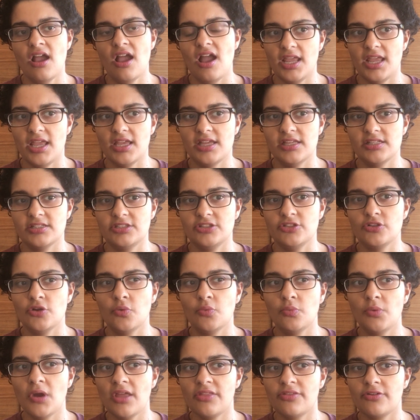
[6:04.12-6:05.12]
And, you know,
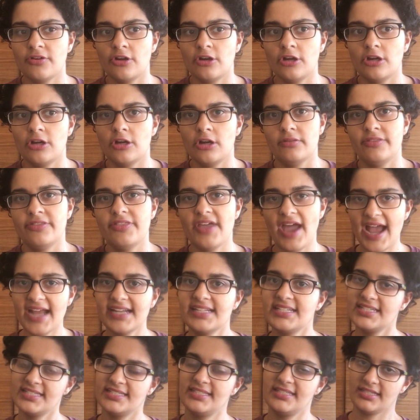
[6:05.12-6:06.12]
whether
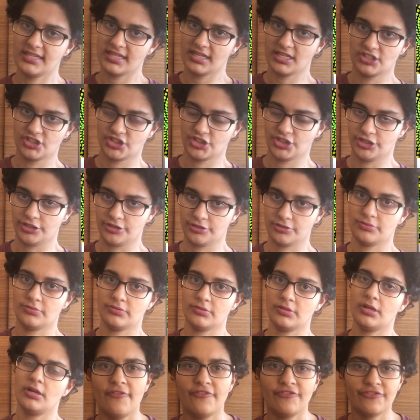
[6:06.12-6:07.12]
that is the issue.
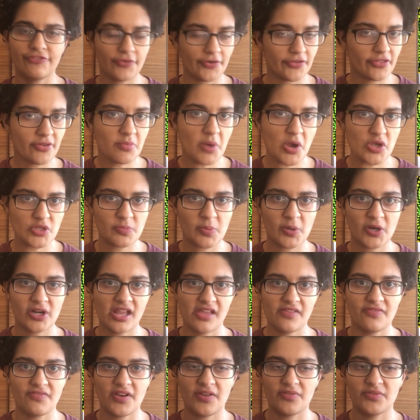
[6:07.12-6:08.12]
For the most part,
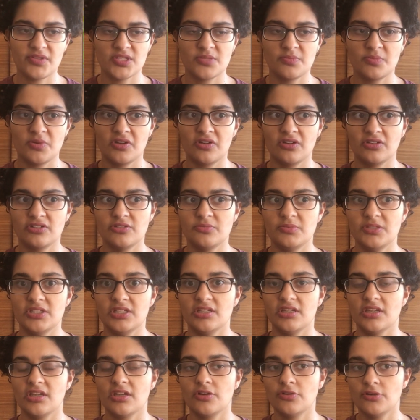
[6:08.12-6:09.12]
I found this book to
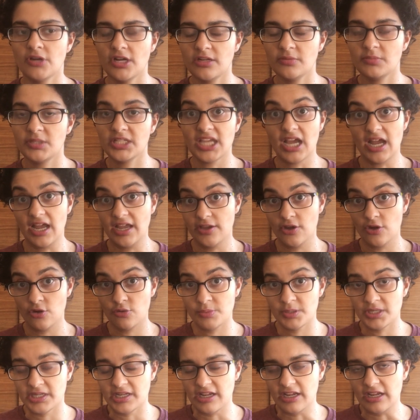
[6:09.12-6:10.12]
be incredibly
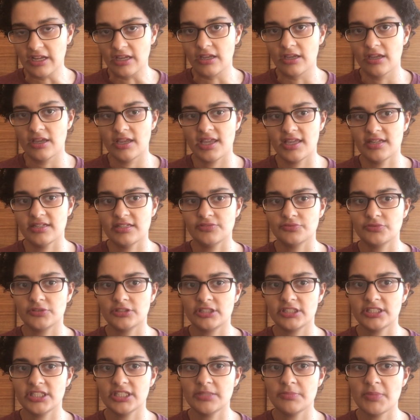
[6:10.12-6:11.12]
eye-opening, and it
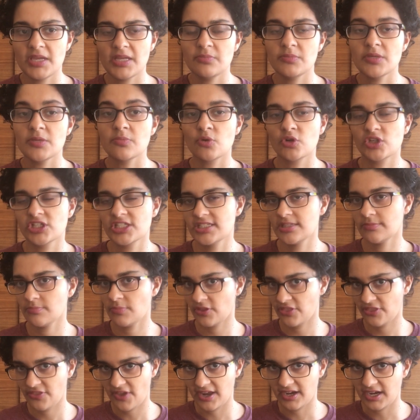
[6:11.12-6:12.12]
really made me more
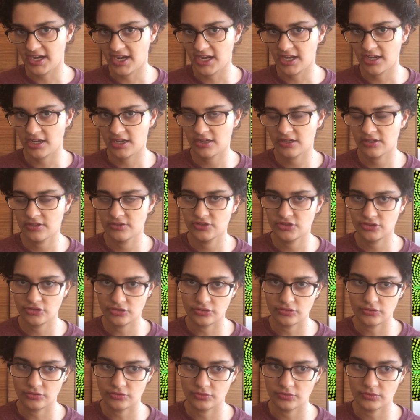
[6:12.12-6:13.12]
sympathetic
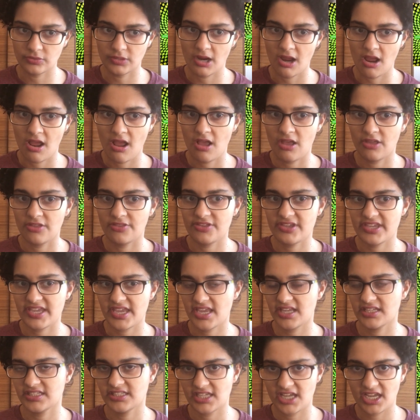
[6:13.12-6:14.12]
to
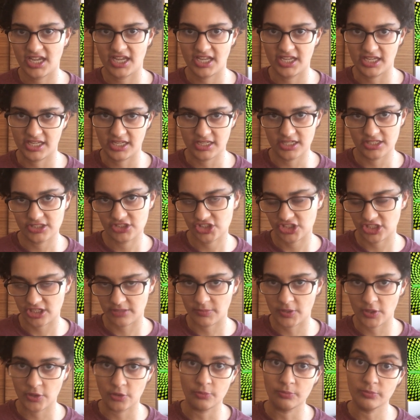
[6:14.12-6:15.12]
the
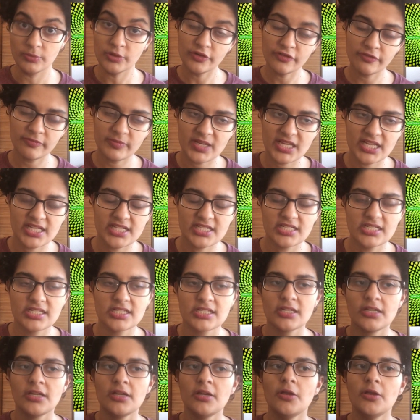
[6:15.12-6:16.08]
anti-GMO movement.